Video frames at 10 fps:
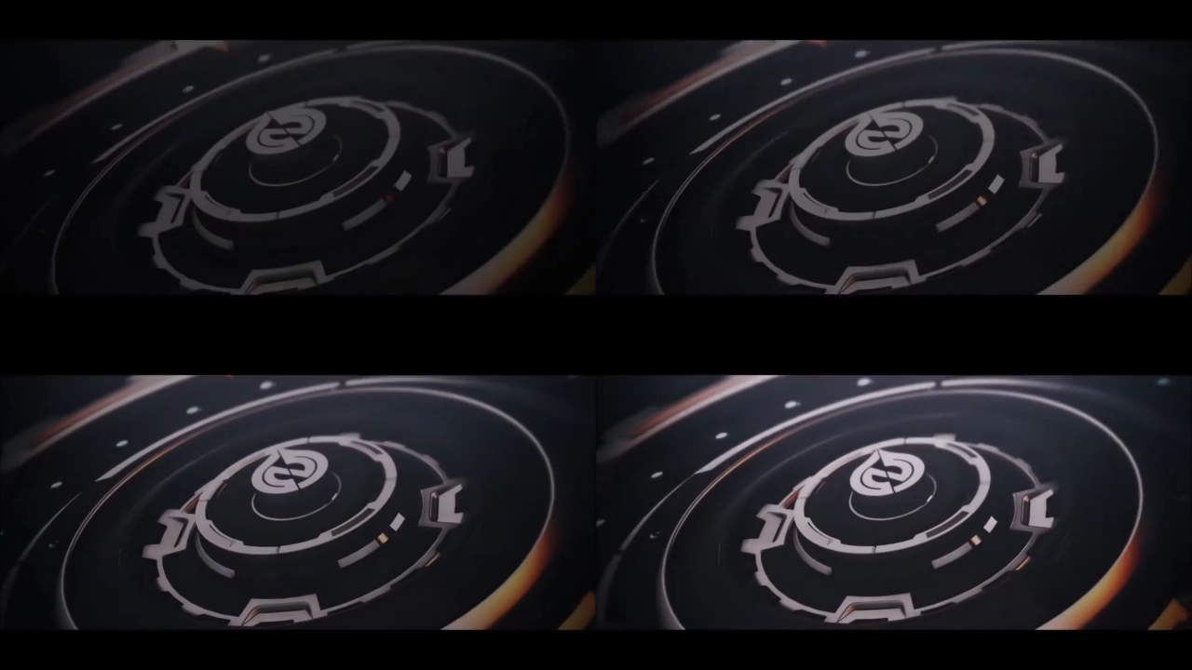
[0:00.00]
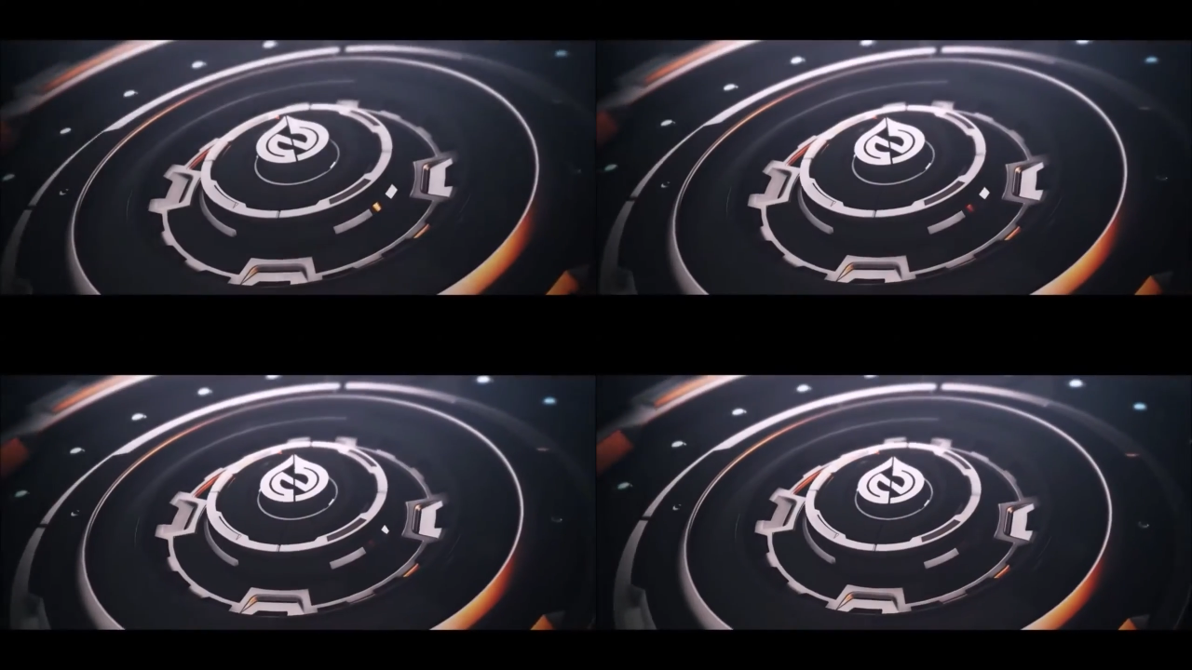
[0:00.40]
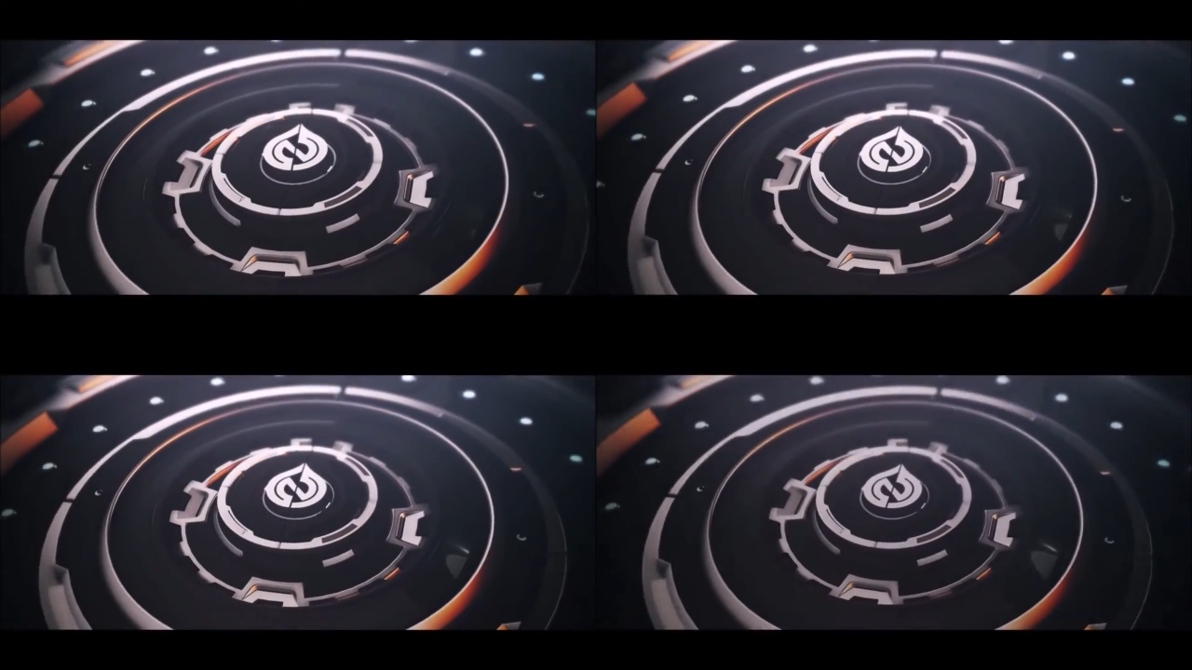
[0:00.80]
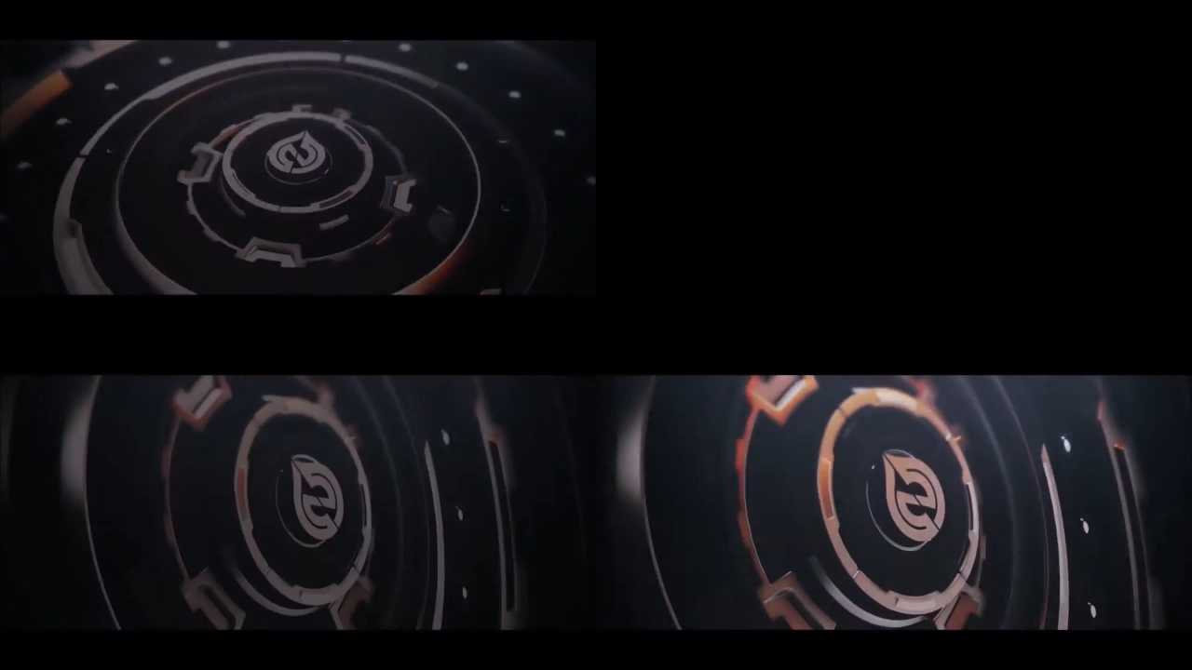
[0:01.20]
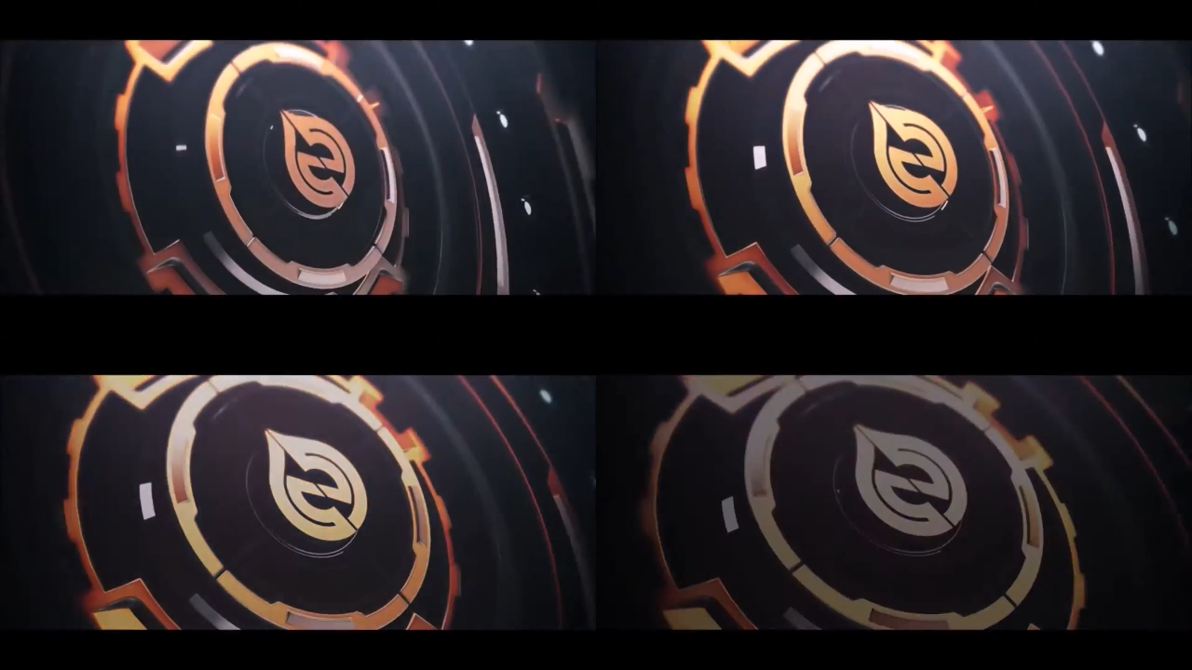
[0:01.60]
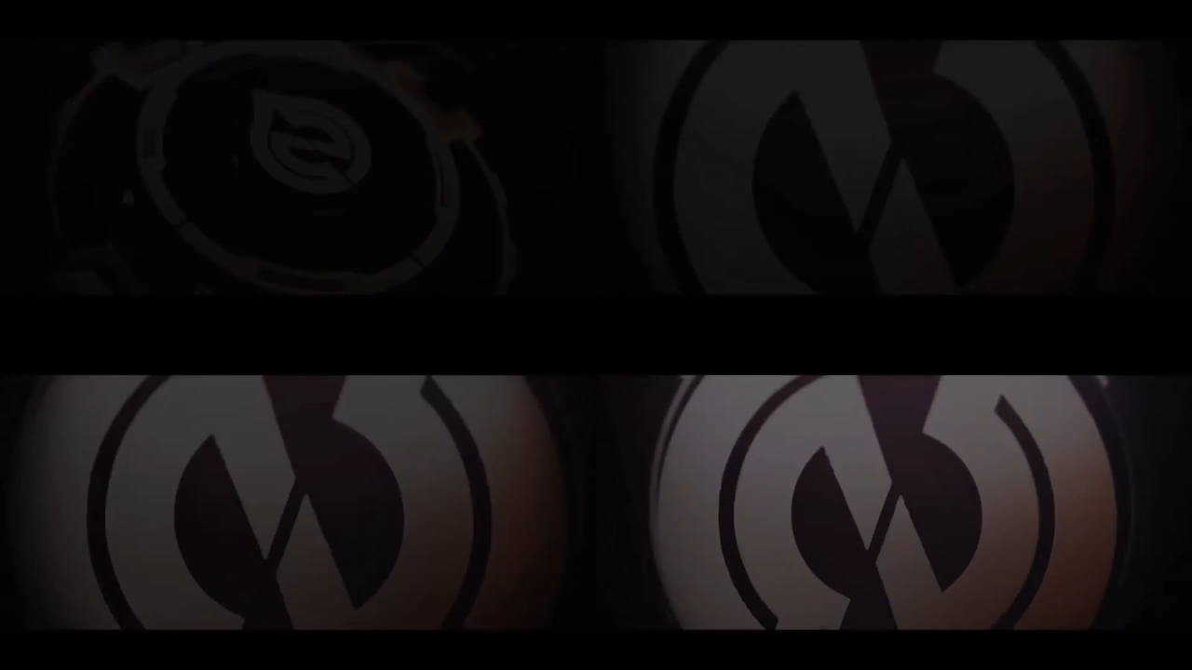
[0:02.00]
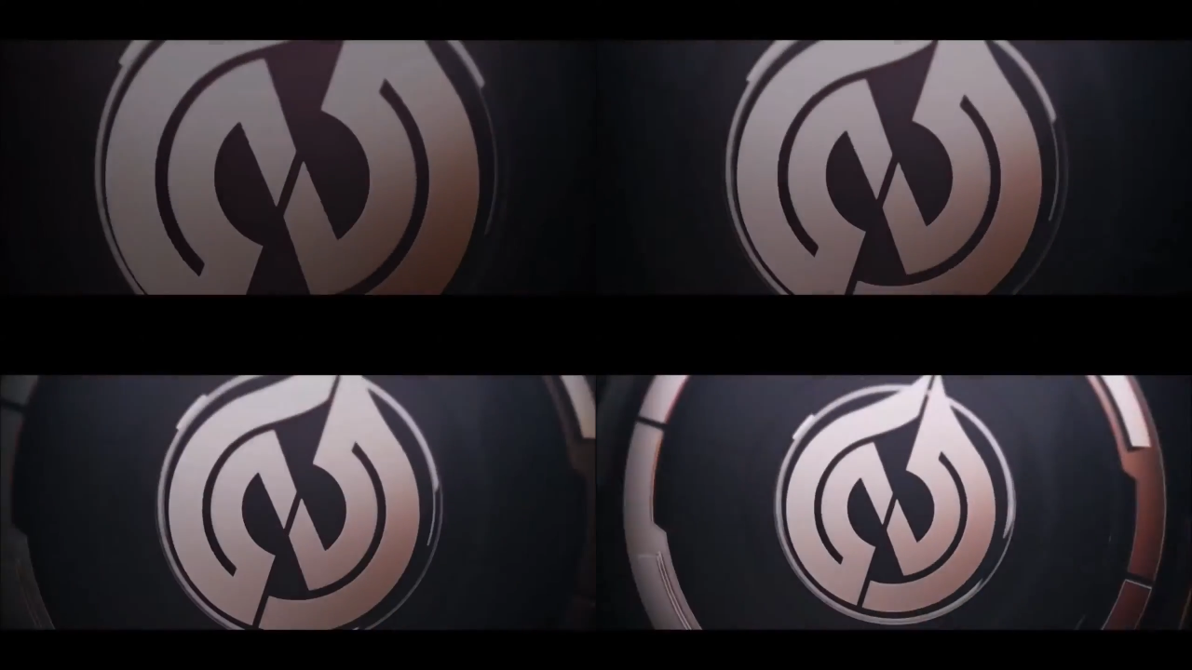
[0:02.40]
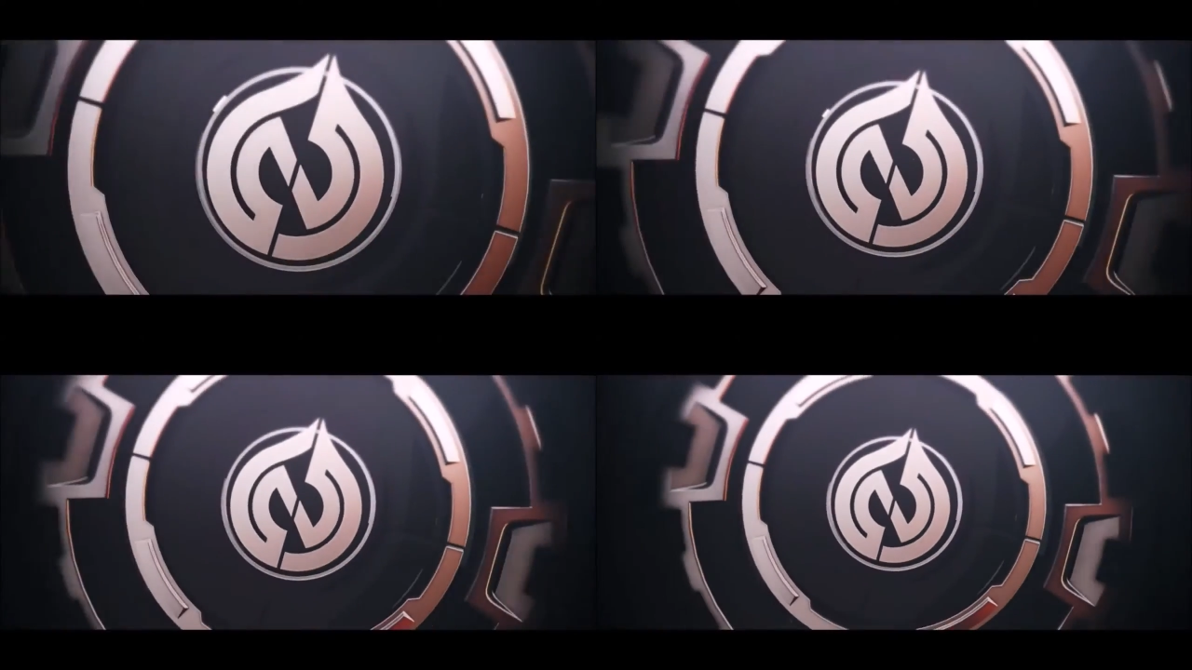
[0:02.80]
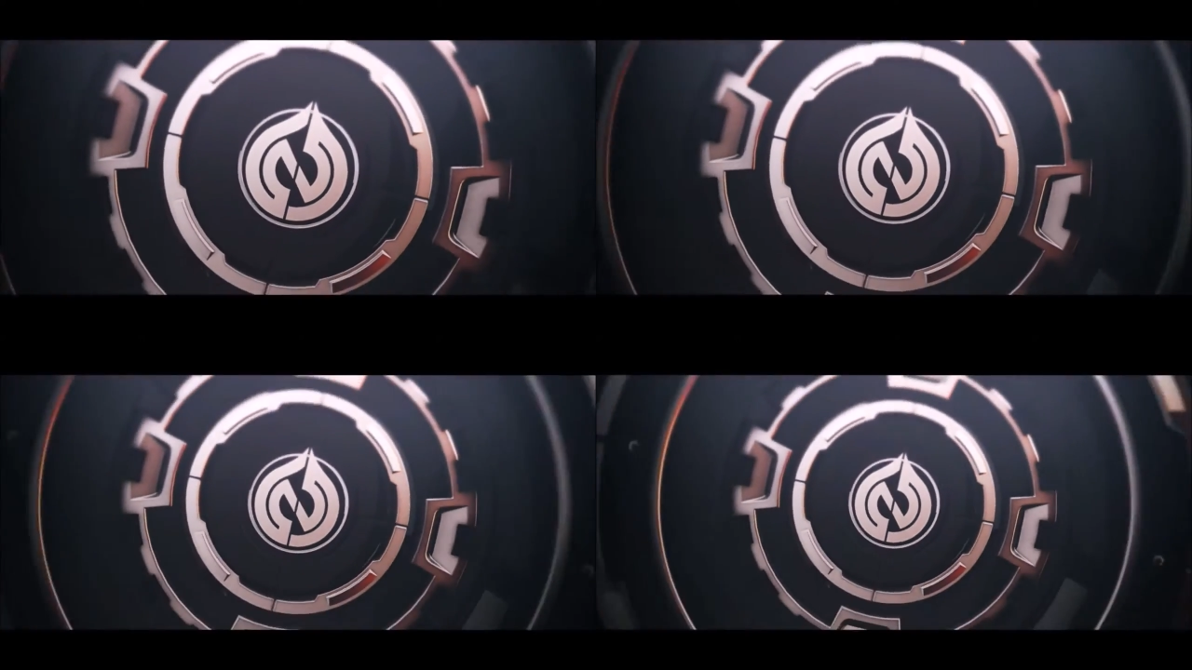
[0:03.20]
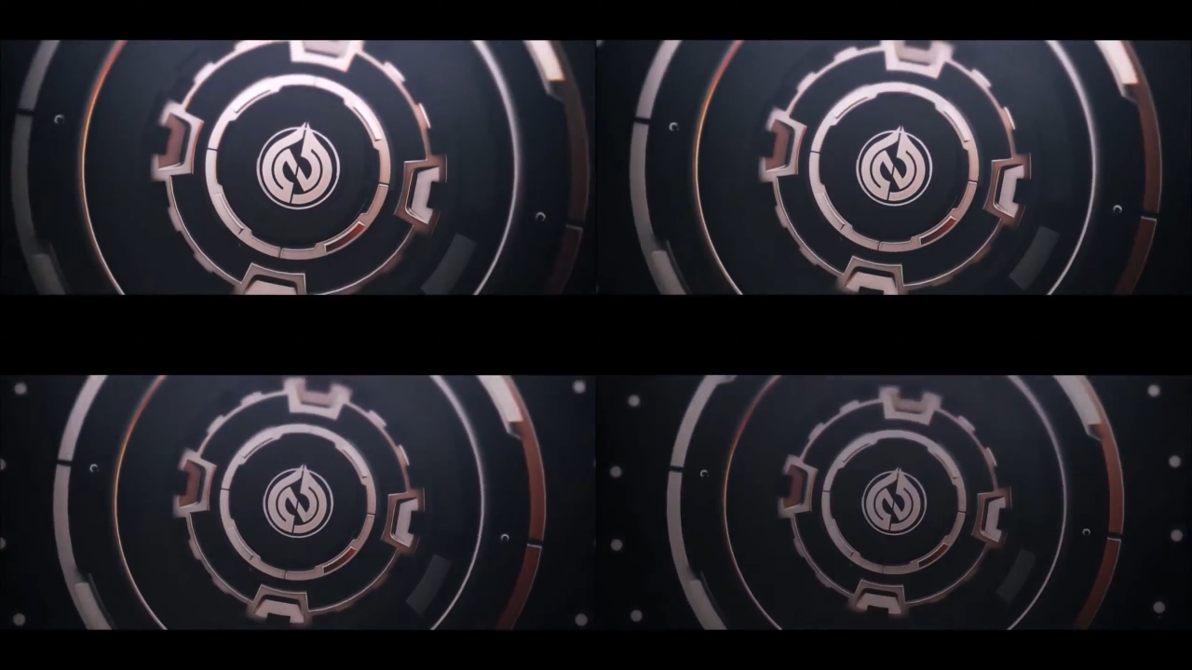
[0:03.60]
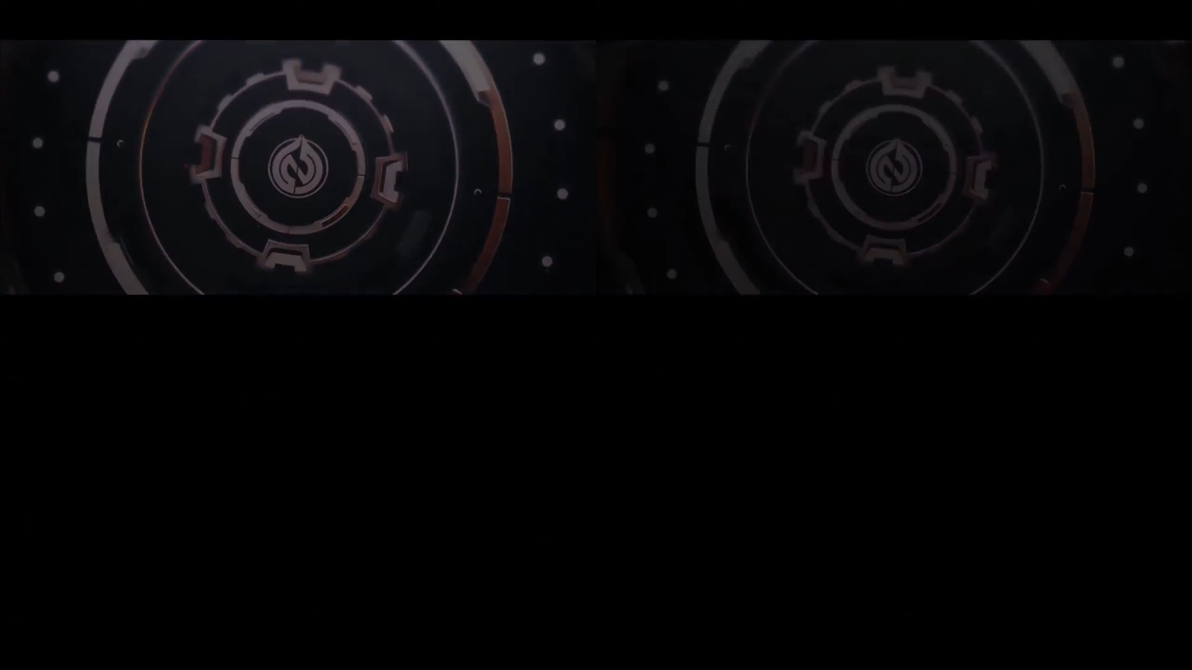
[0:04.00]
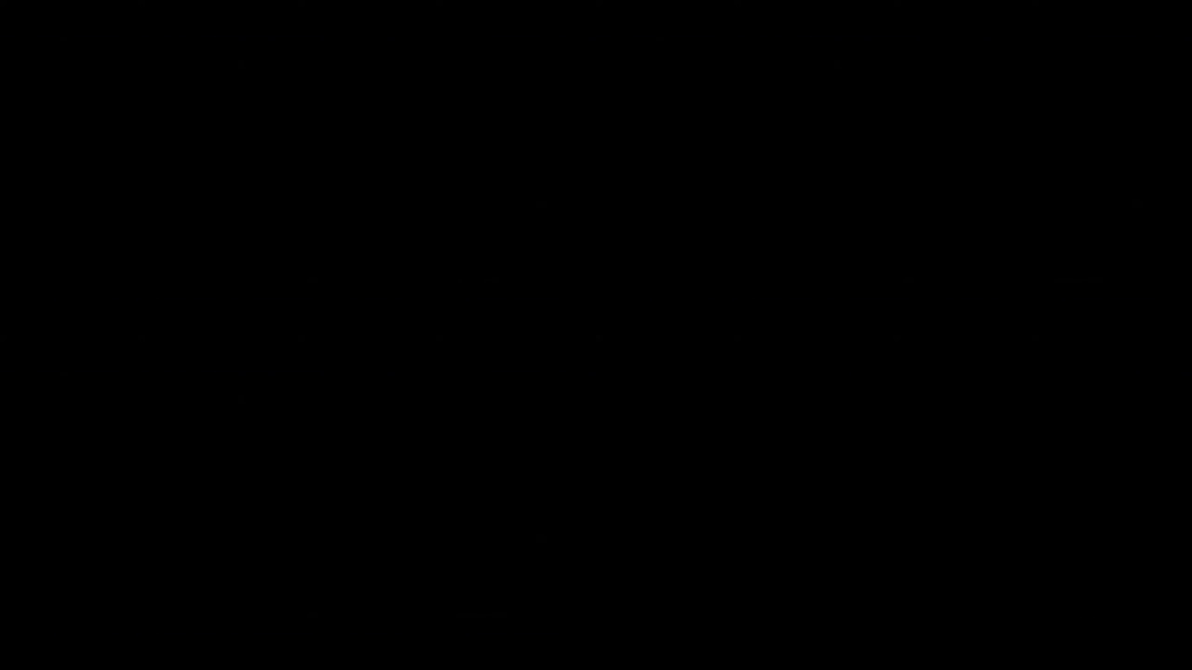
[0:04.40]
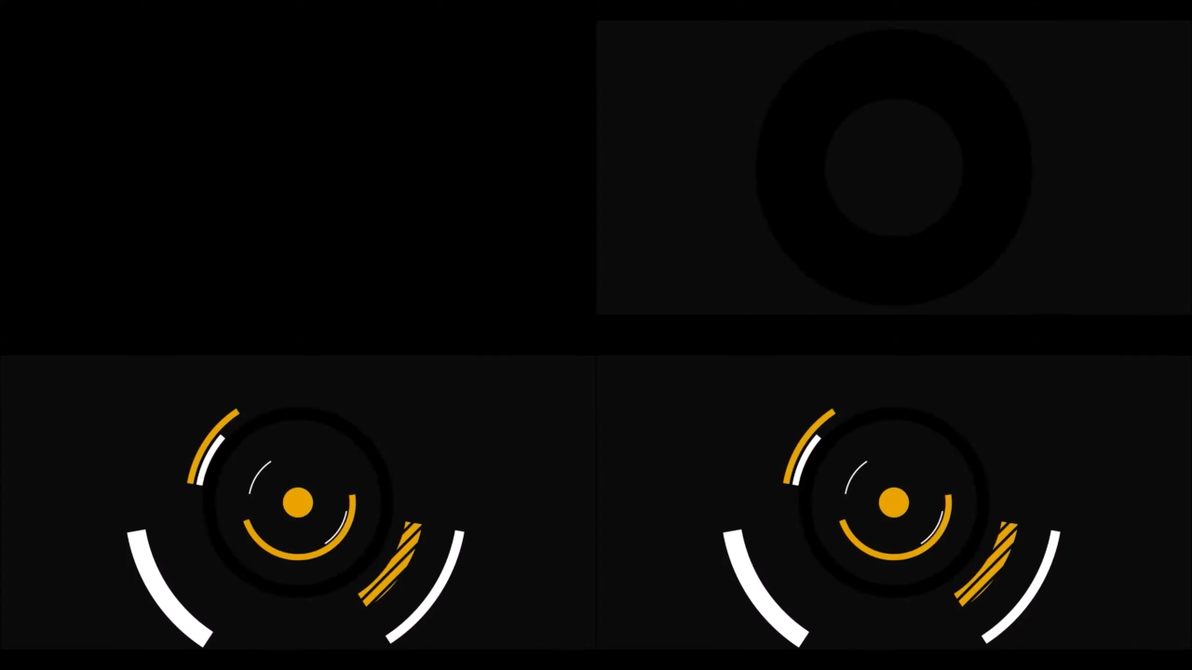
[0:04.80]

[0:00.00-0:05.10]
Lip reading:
No face is visible, so there are no lips to read.